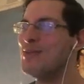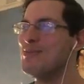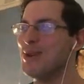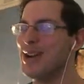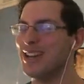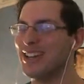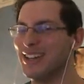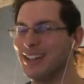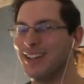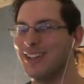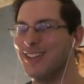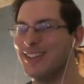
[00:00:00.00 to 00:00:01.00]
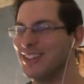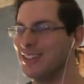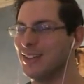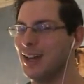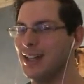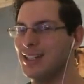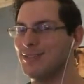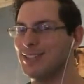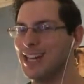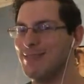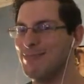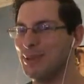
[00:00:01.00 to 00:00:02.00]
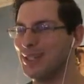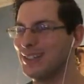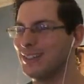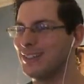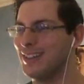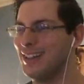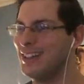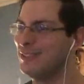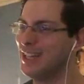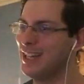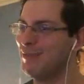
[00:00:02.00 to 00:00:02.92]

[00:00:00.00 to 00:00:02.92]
Brick. I love lamb. I love